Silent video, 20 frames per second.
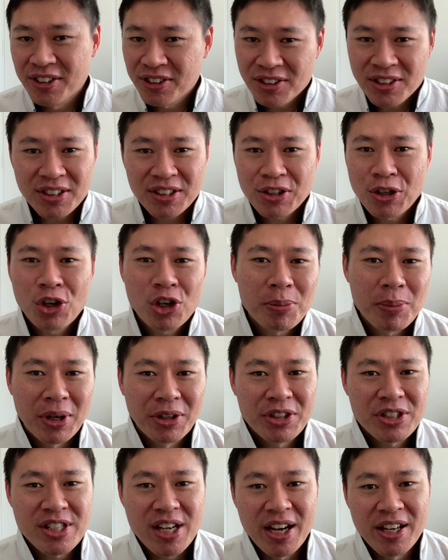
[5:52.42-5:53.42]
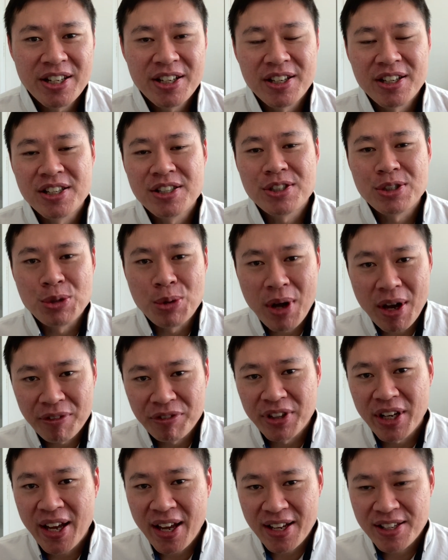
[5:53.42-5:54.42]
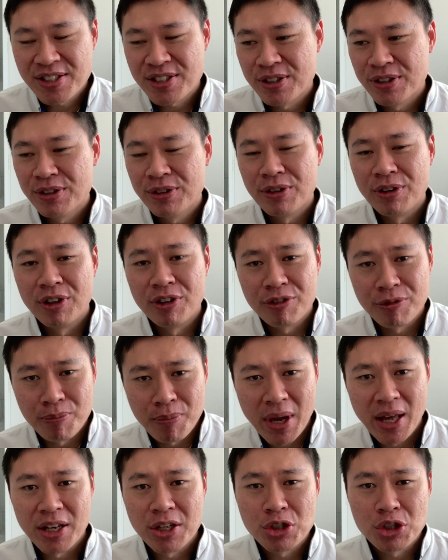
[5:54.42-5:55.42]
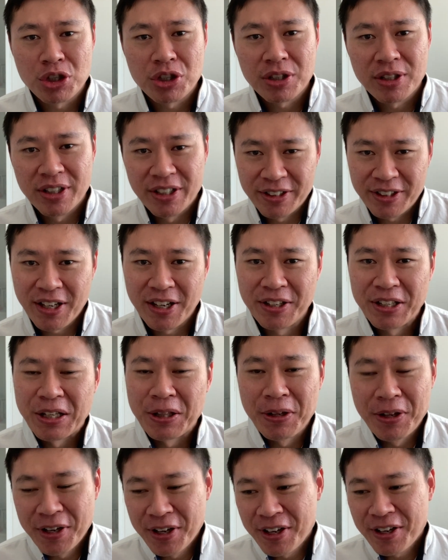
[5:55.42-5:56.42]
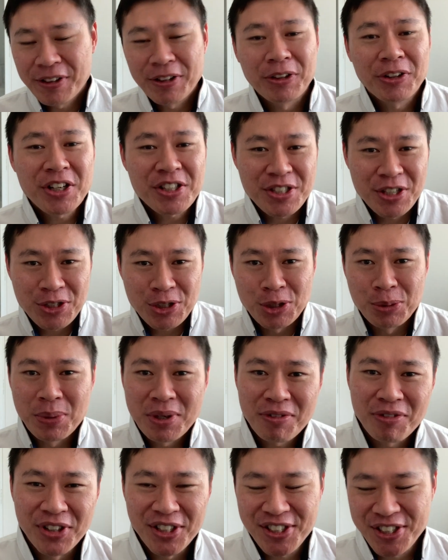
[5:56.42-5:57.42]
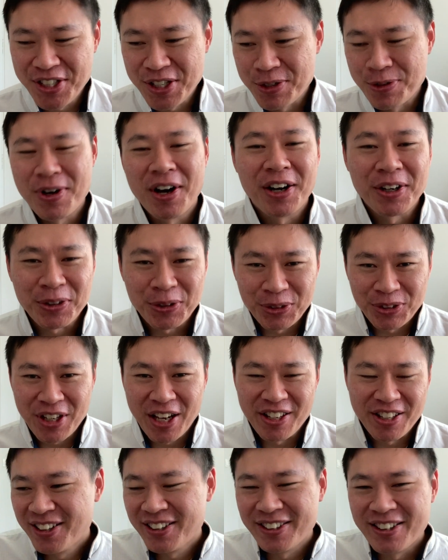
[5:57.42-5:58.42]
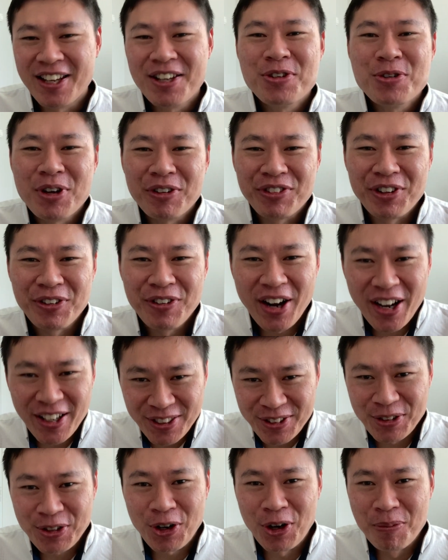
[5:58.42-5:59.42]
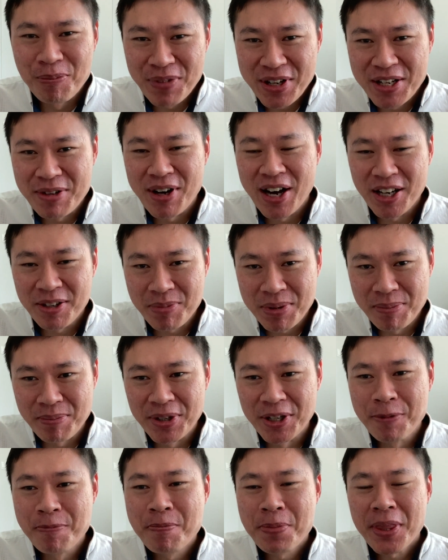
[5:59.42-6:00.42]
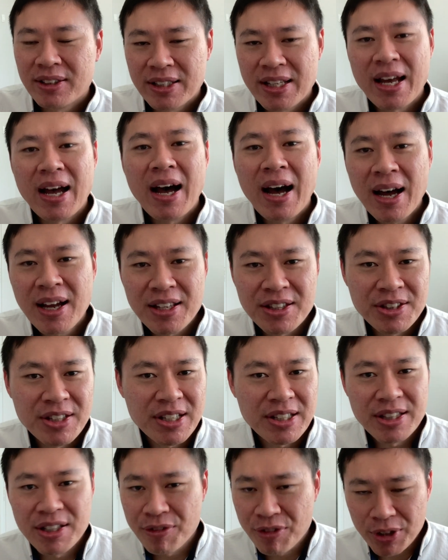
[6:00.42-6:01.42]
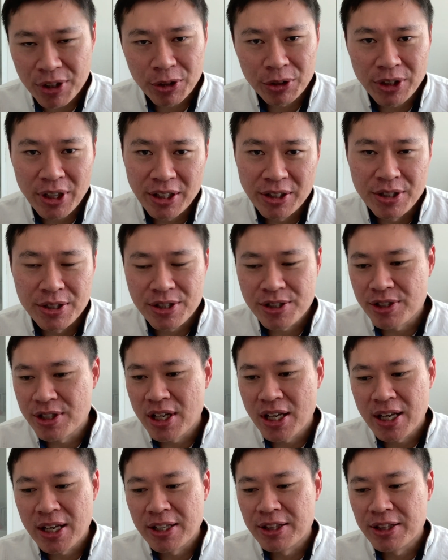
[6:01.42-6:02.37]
third con about this idea is you have the hassle of managing a tenant. Now that's assuming firstly you are a good tenant, then you have the right to complain about other people. There are indeed difficult tenants. They